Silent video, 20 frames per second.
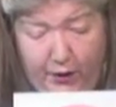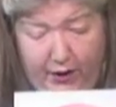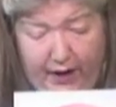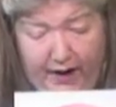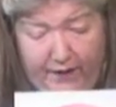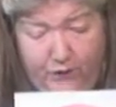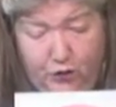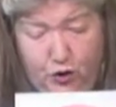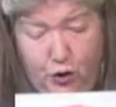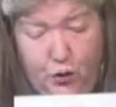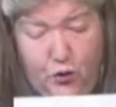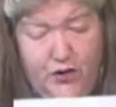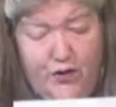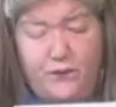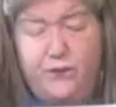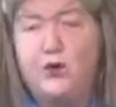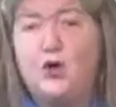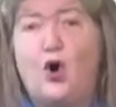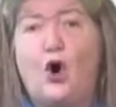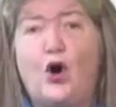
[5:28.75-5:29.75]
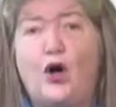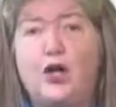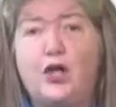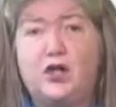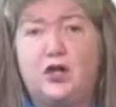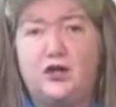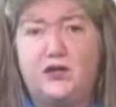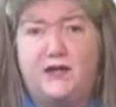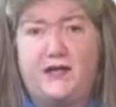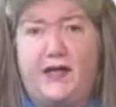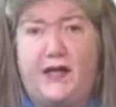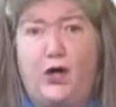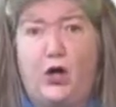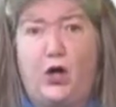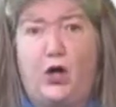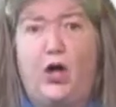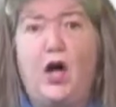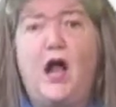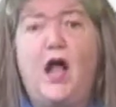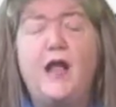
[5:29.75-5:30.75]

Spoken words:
I have 2 different articles here